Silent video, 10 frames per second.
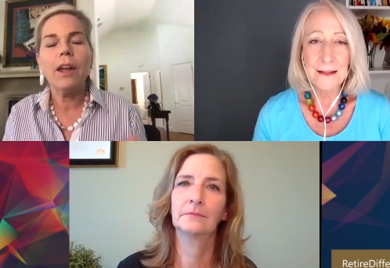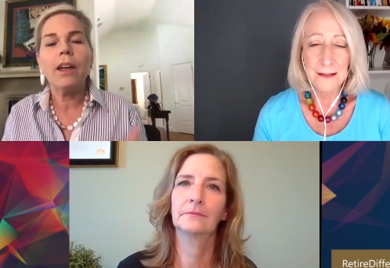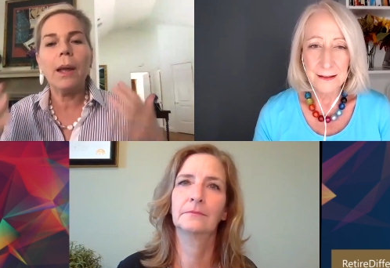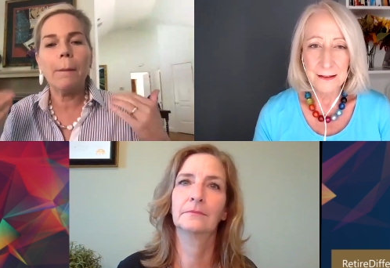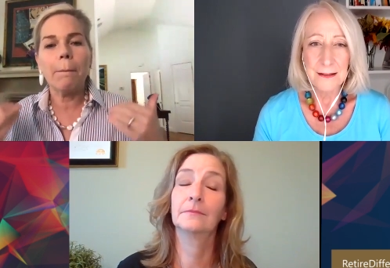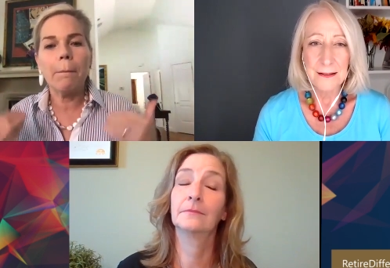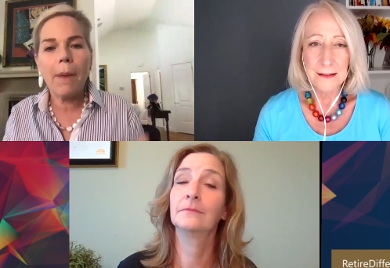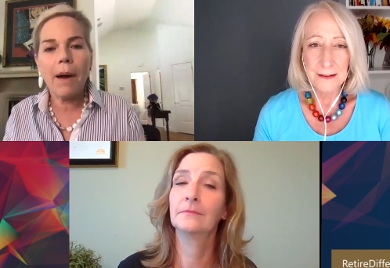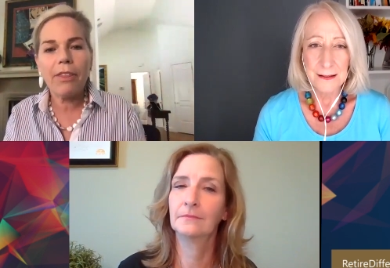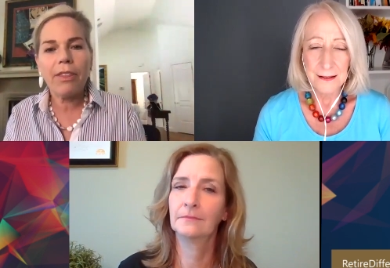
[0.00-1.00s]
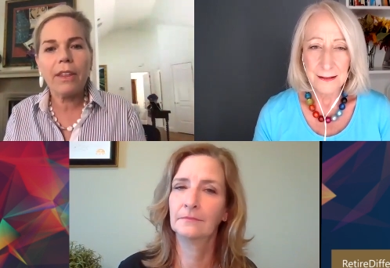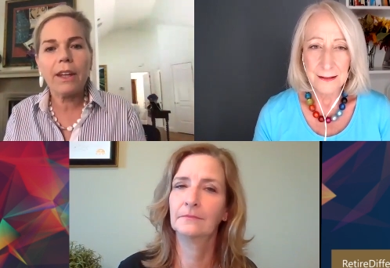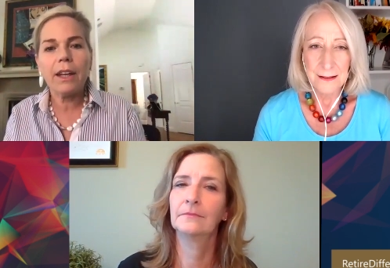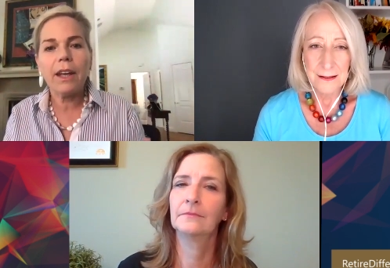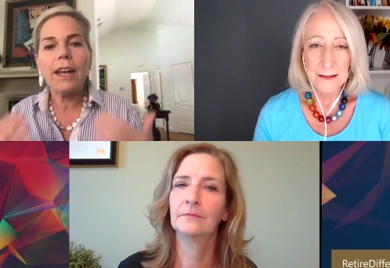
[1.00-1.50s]
Speaker 1: in
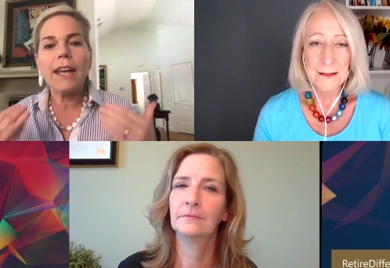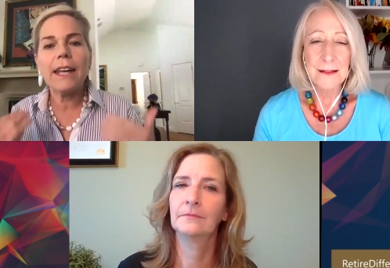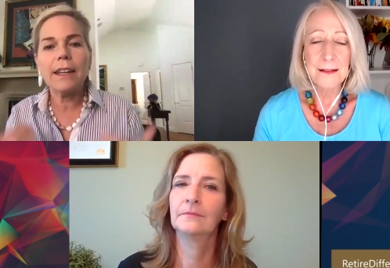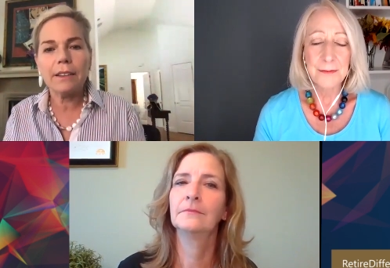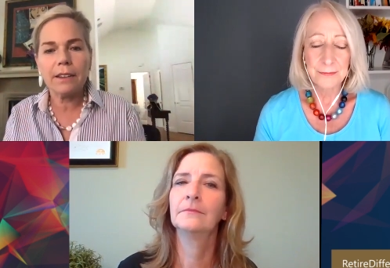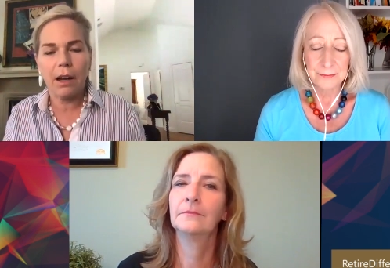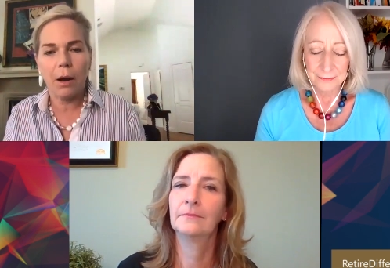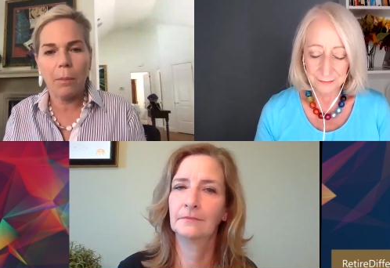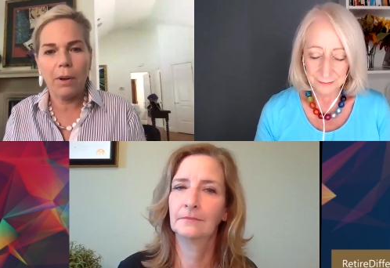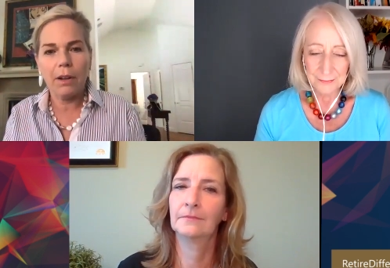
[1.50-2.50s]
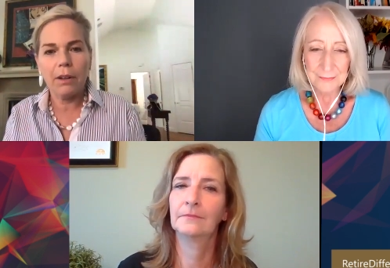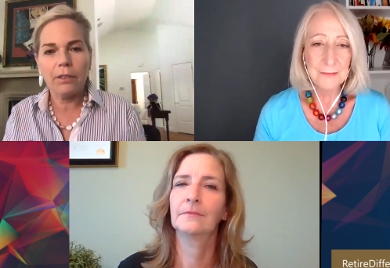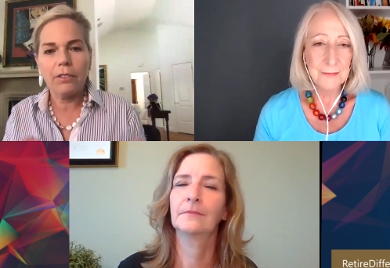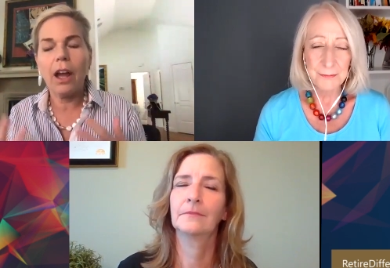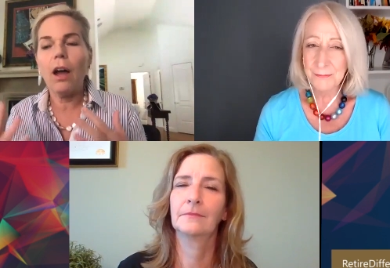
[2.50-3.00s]
monthly income
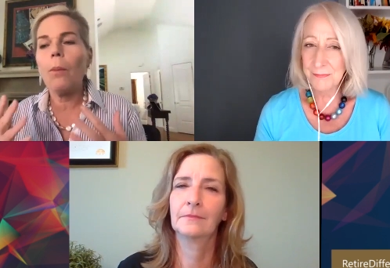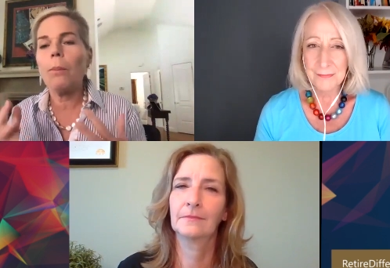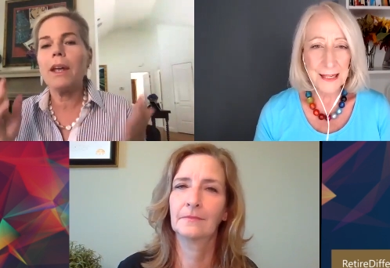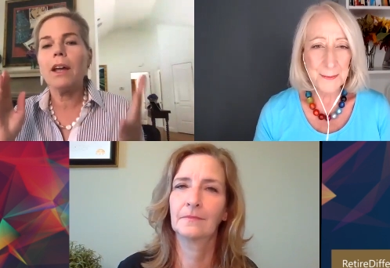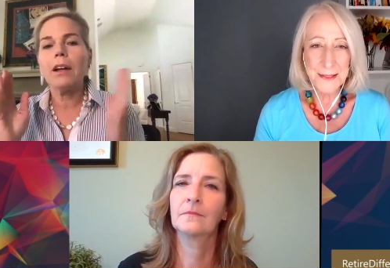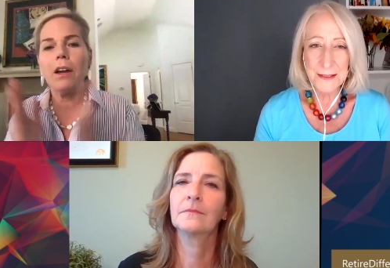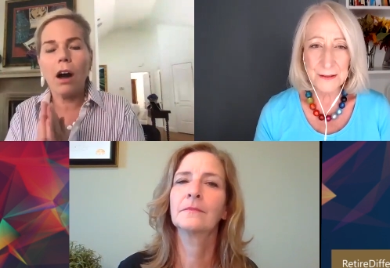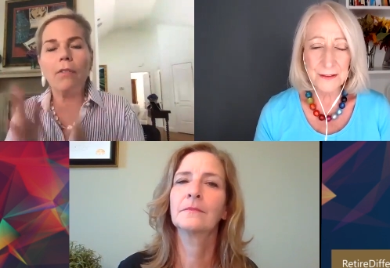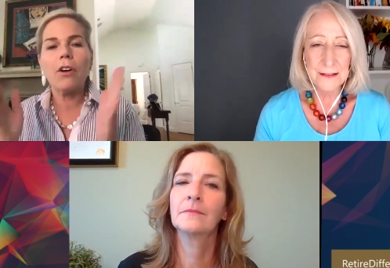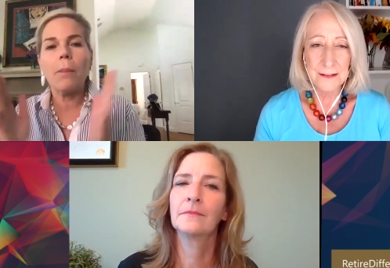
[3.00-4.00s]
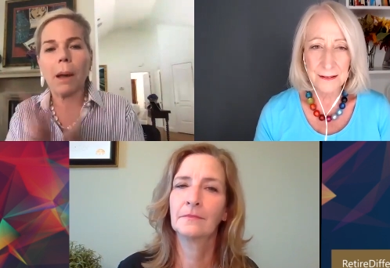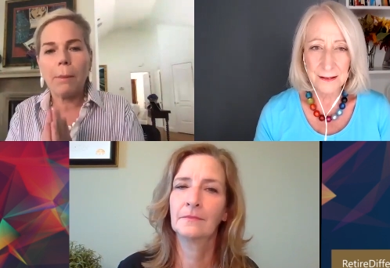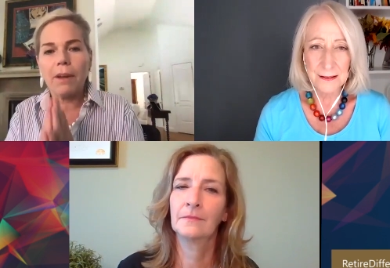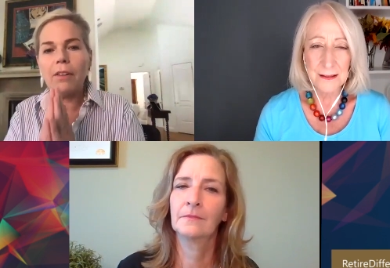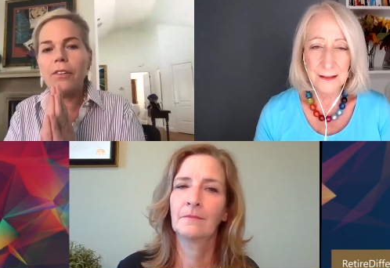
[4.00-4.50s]
to help me cover my
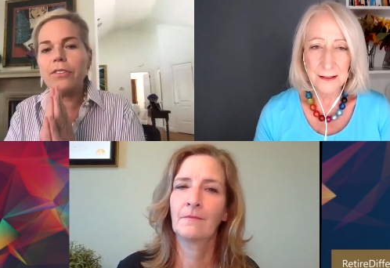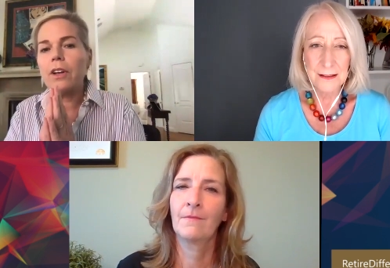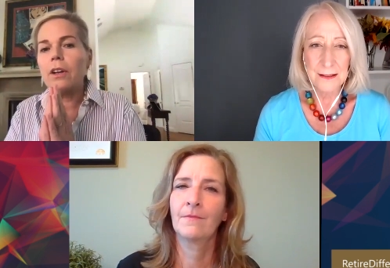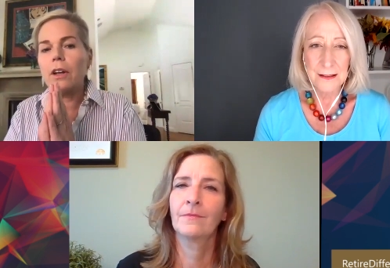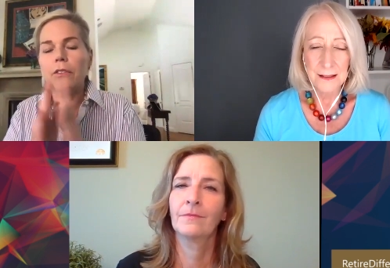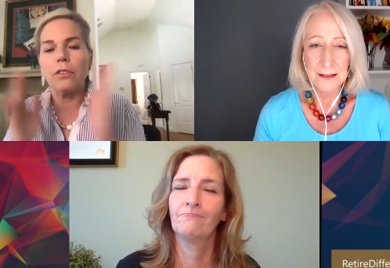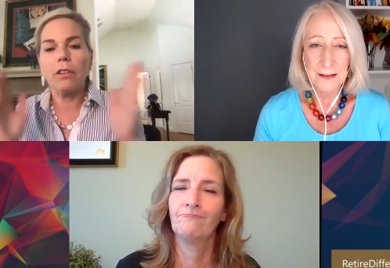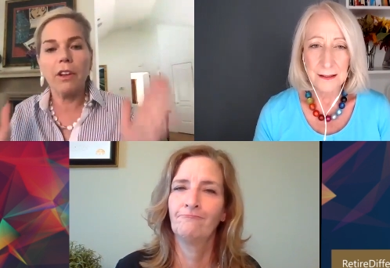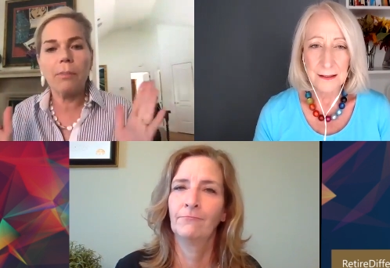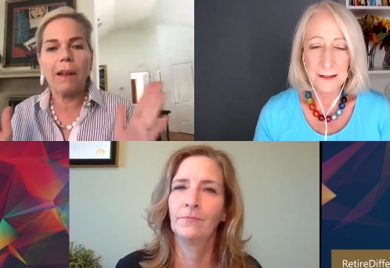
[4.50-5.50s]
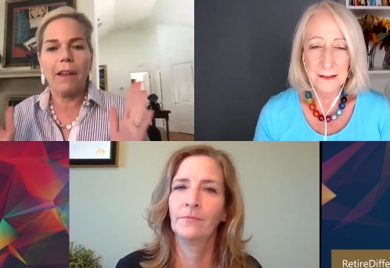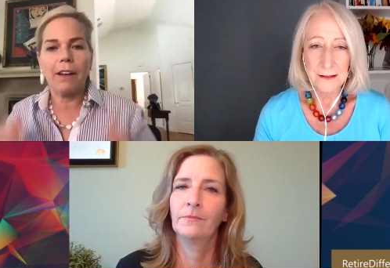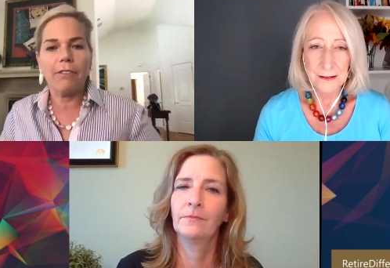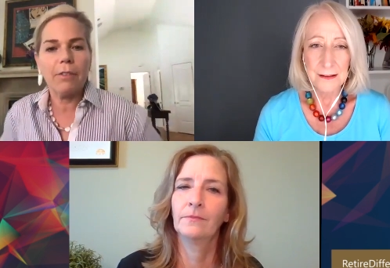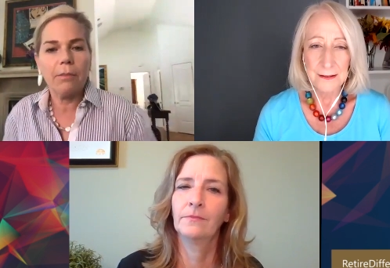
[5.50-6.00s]
bills and live my life.
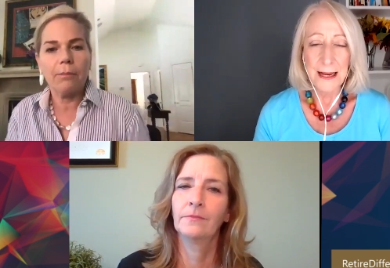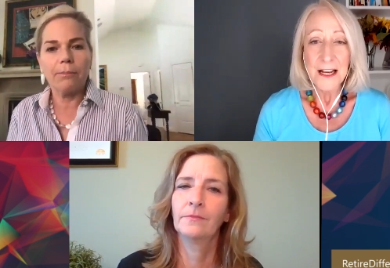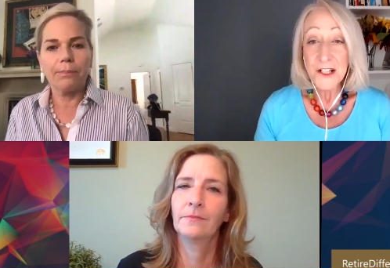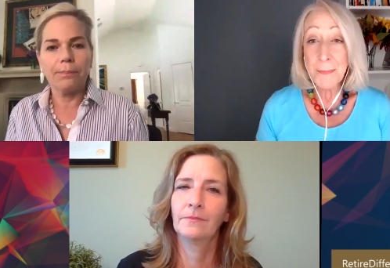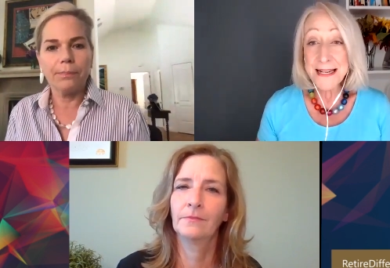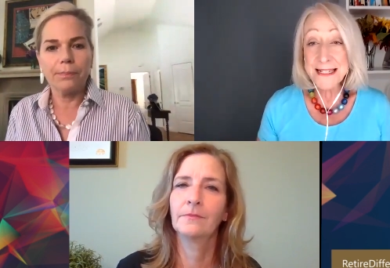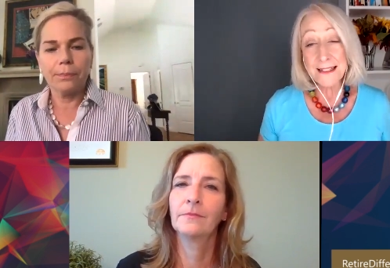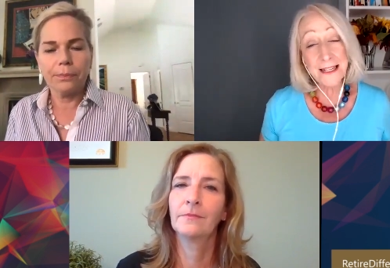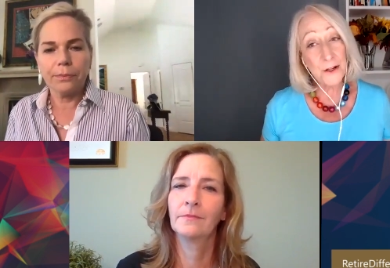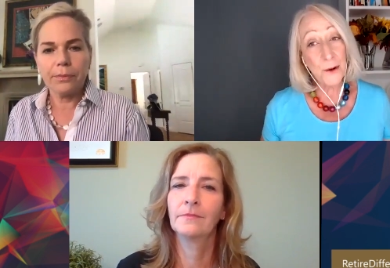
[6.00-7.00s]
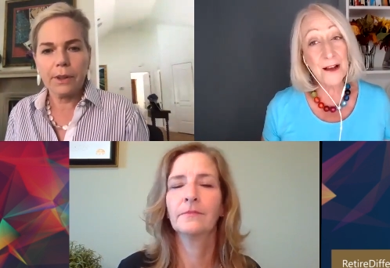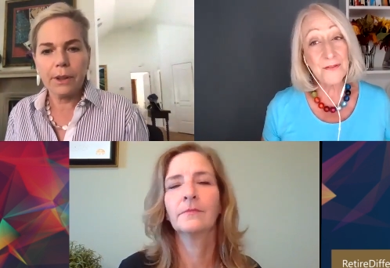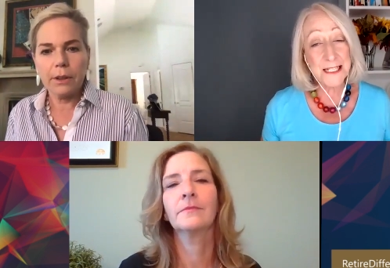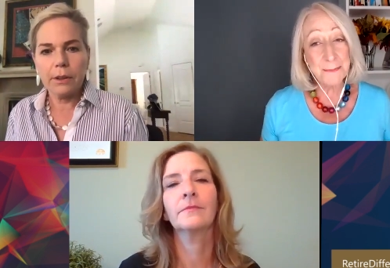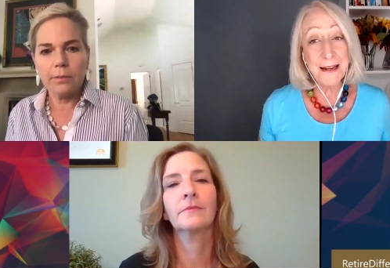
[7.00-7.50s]
Speaker 2: Yeah. So basically, you have
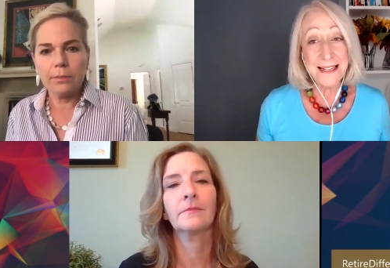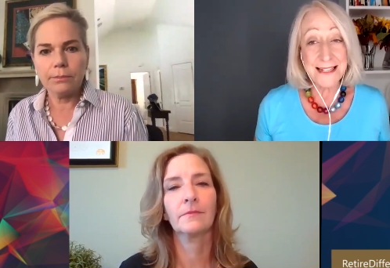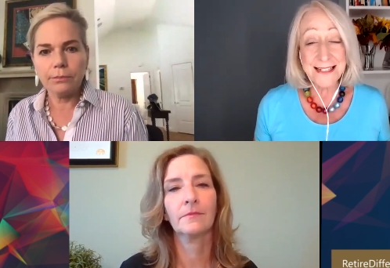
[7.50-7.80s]
this money in